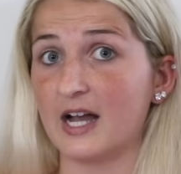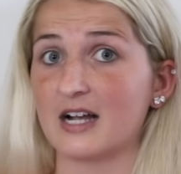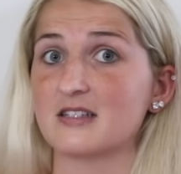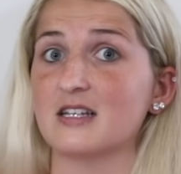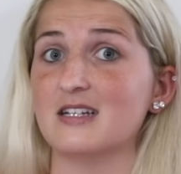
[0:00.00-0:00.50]

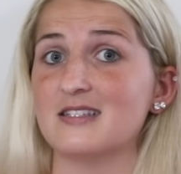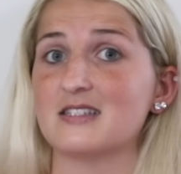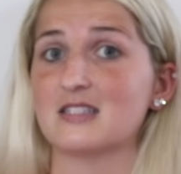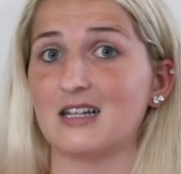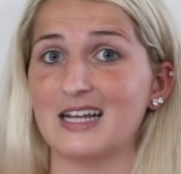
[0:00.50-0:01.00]
acts as
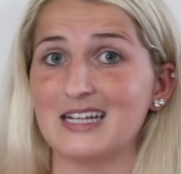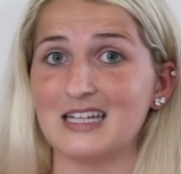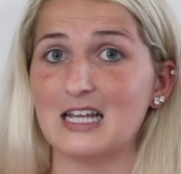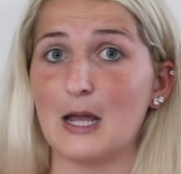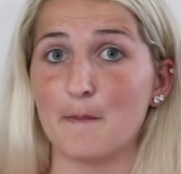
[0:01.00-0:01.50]

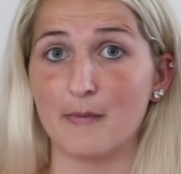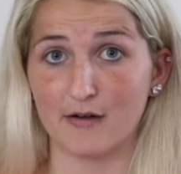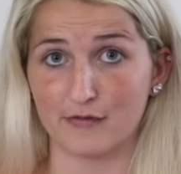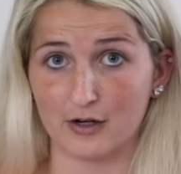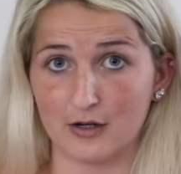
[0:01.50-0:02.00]
slightly a
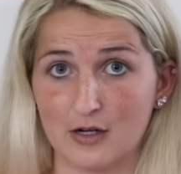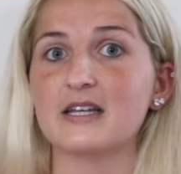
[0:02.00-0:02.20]
buffer